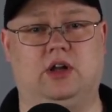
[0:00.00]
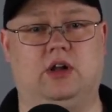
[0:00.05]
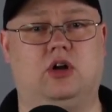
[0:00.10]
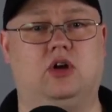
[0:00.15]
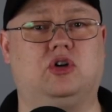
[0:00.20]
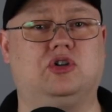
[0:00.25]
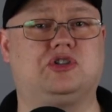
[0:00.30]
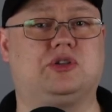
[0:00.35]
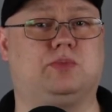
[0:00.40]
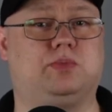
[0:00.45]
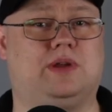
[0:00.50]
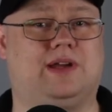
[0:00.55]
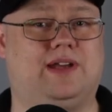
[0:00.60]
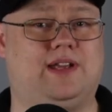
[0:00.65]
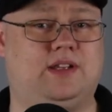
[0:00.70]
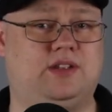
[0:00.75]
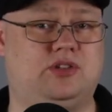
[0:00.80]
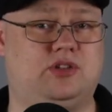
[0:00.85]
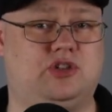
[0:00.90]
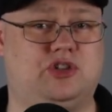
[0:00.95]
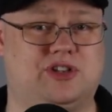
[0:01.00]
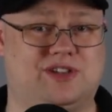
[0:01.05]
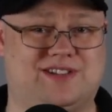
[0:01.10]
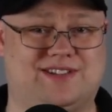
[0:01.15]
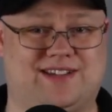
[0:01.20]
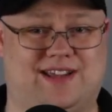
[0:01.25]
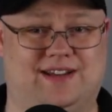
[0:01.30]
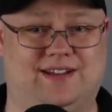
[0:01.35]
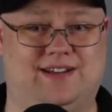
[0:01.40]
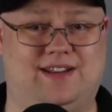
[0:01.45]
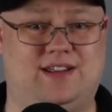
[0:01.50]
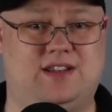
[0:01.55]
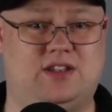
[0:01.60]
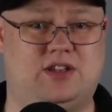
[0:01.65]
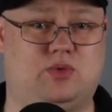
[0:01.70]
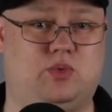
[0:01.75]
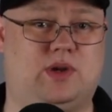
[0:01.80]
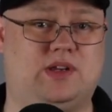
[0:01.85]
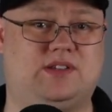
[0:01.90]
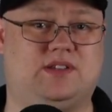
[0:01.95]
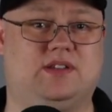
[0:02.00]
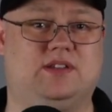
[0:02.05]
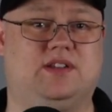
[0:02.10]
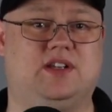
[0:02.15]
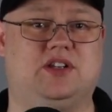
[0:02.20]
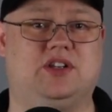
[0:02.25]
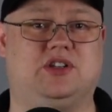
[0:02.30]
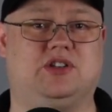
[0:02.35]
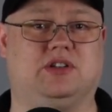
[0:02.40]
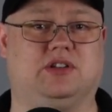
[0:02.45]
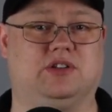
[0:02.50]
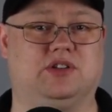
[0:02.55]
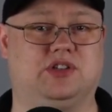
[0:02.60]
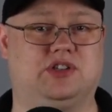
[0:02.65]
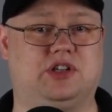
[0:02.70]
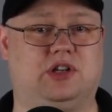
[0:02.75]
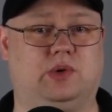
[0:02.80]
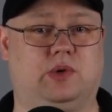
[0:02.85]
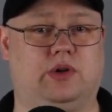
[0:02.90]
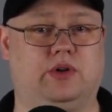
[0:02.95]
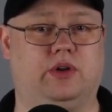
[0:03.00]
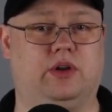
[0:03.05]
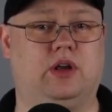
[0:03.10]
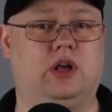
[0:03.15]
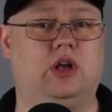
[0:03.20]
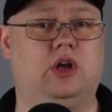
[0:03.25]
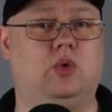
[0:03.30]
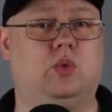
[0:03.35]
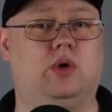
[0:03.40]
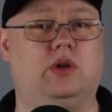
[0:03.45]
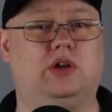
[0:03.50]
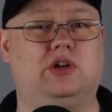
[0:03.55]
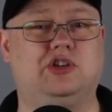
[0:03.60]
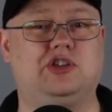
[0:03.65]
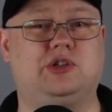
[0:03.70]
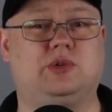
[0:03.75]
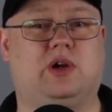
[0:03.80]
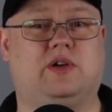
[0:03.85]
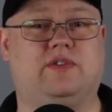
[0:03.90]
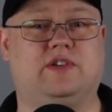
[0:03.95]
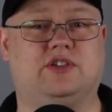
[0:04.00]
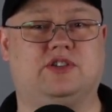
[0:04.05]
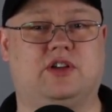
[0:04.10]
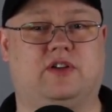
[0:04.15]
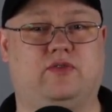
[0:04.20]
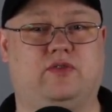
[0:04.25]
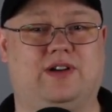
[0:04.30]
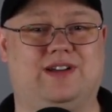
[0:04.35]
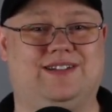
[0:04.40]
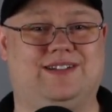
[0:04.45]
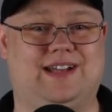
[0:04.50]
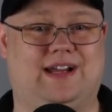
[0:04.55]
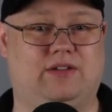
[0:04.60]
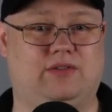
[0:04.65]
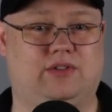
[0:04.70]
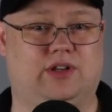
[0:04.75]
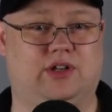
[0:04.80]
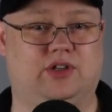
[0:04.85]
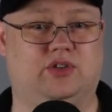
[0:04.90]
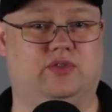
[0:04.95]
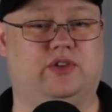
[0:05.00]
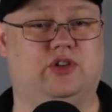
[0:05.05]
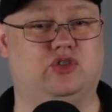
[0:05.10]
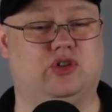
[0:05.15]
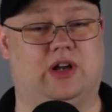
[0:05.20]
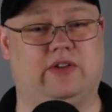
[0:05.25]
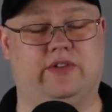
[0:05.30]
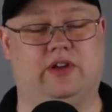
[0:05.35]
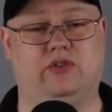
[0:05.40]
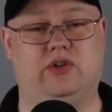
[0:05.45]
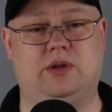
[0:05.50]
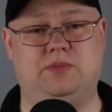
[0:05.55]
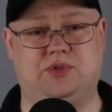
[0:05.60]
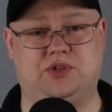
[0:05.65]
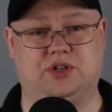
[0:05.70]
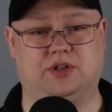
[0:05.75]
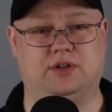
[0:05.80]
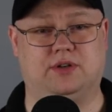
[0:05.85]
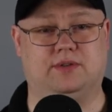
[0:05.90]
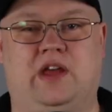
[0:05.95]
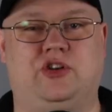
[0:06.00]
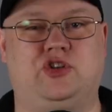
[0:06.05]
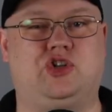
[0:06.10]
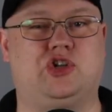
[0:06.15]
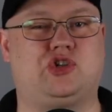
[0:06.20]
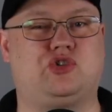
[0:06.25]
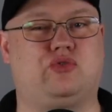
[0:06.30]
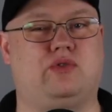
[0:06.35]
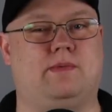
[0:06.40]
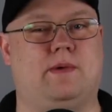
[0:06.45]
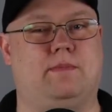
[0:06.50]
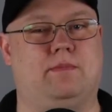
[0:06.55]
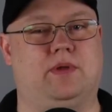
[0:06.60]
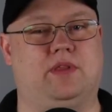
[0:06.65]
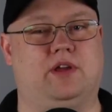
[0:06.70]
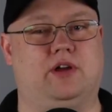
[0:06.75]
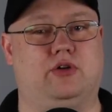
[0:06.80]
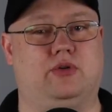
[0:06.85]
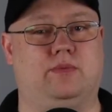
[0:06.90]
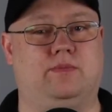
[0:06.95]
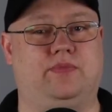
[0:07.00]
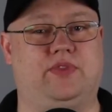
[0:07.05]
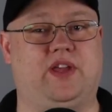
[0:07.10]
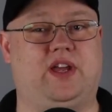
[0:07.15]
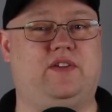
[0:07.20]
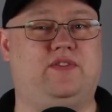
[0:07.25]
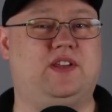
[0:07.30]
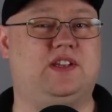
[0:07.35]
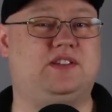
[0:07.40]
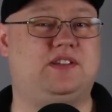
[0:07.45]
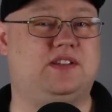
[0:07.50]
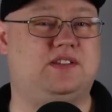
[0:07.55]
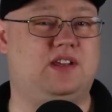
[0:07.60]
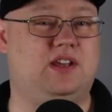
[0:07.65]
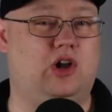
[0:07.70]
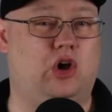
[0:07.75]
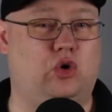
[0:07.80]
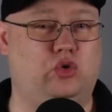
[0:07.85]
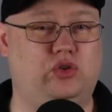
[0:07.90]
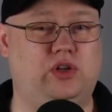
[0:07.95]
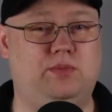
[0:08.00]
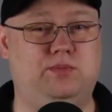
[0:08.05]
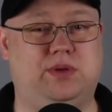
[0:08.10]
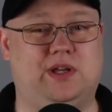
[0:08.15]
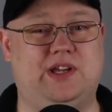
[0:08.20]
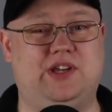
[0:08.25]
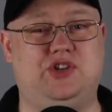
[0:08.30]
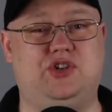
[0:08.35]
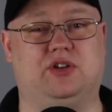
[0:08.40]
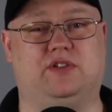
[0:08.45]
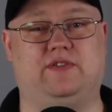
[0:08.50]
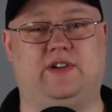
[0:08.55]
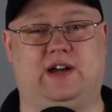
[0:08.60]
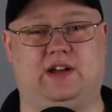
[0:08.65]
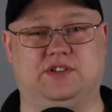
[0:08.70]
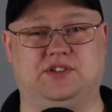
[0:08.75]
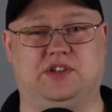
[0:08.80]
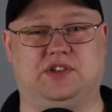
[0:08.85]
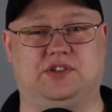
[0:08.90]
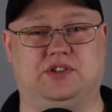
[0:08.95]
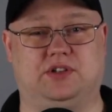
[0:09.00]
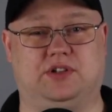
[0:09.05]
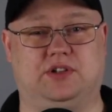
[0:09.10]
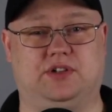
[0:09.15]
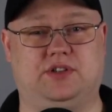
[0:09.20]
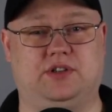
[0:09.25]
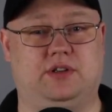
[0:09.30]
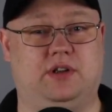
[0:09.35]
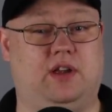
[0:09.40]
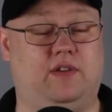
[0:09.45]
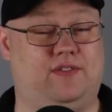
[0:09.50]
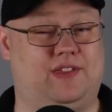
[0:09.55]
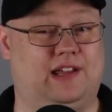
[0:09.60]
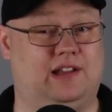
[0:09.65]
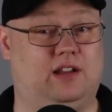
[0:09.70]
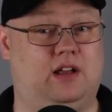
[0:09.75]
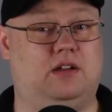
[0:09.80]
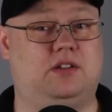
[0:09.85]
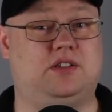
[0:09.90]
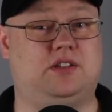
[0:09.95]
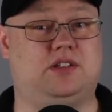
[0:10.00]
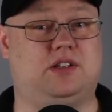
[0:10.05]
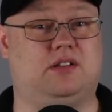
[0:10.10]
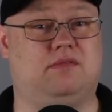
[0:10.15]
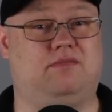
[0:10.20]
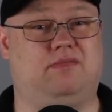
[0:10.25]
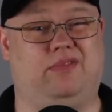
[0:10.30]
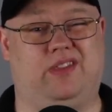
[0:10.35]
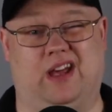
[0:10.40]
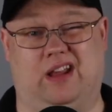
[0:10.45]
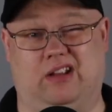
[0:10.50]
or suppliers such as SanDisk, Western Digital, and so on, We'll also offer software downloads for drive encryption. Just remember though, that if this is the only place your files are stored, if they're lost, they're